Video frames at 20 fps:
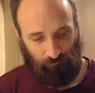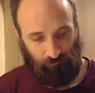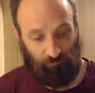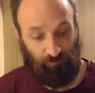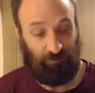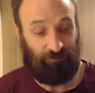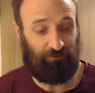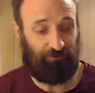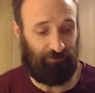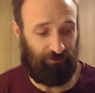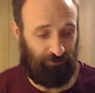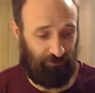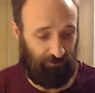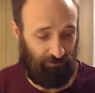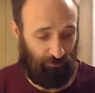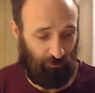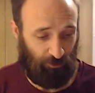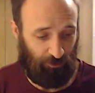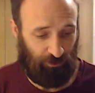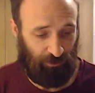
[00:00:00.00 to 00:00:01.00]
There's also
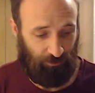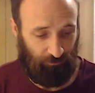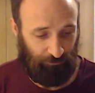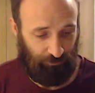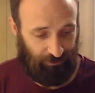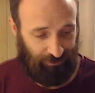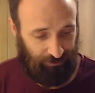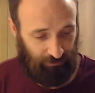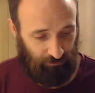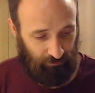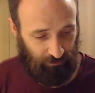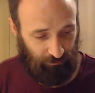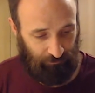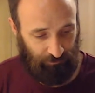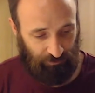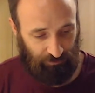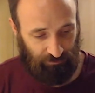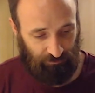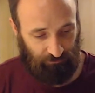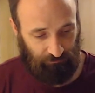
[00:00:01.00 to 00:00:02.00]
more complicated
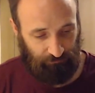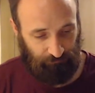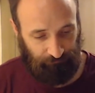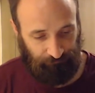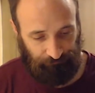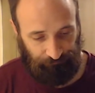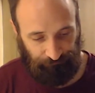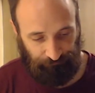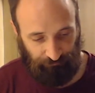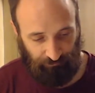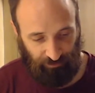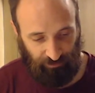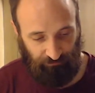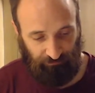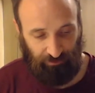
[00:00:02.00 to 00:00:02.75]
options. If